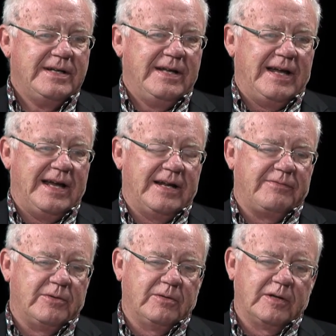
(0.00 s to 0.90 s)
And
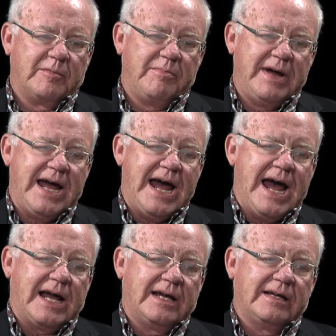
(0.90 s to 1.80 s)
if you look
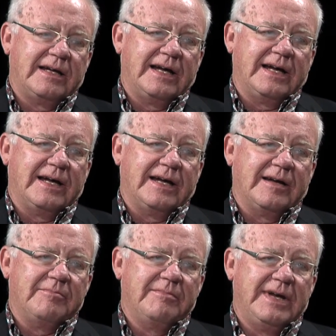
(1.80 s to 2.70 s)
back,
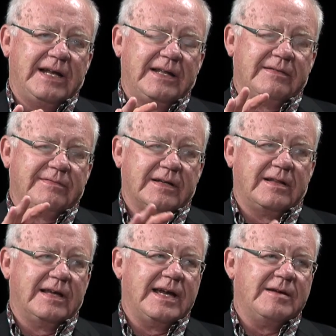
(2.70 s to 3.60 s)
uh, many of the
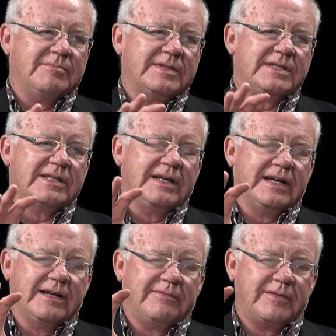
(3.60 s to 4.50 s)
claims
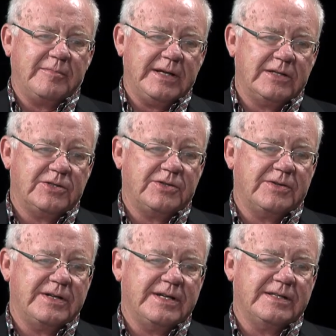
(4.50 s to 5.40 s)
uh, from
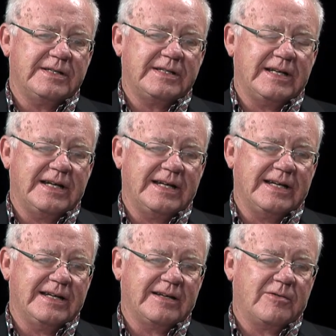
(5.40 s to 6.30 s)
injuries
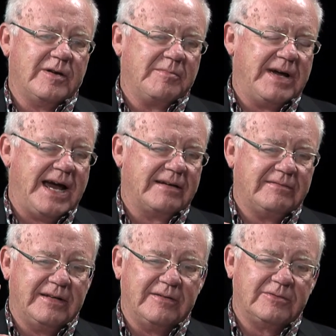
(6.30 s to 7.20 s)
uh, going back,
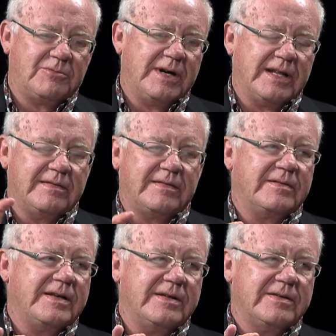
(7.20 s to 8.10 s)
you know, twenty,
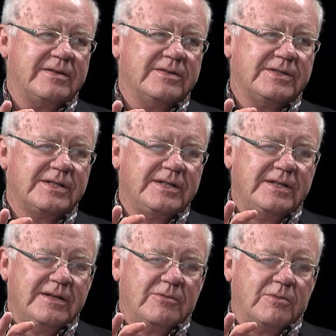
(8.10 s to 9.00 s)
thirty years
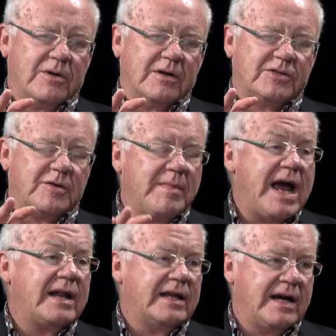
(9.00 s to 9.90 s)
were
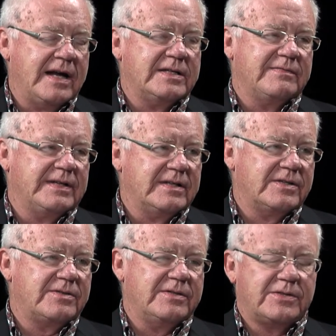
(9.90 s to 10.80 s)
traumatic kinds of
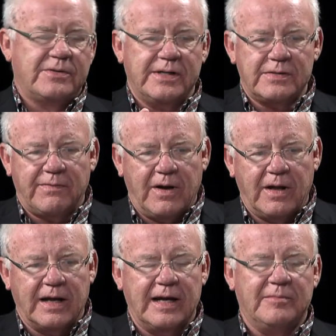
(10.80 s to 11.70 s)
industries, trees
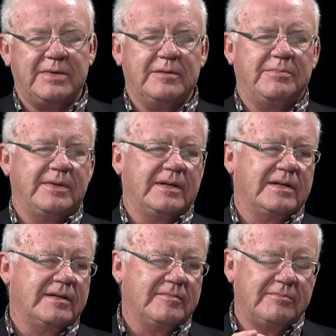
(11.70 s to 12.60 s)
falling on
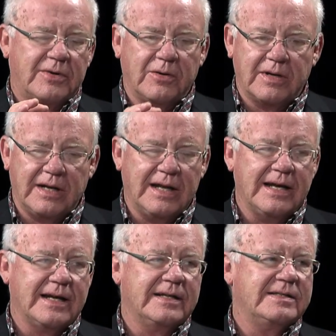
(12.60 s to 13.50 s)
people, broken
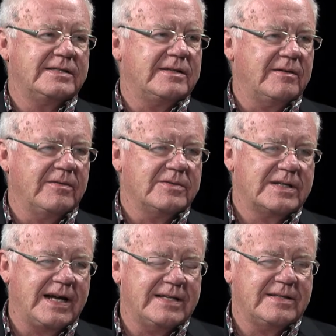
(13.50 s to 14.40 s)
legs, you know, those
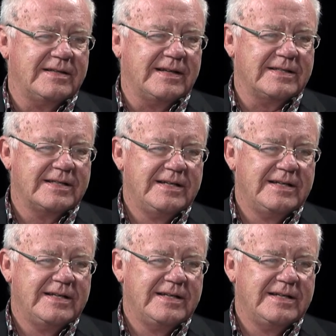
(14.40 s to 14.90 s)
kinds of things.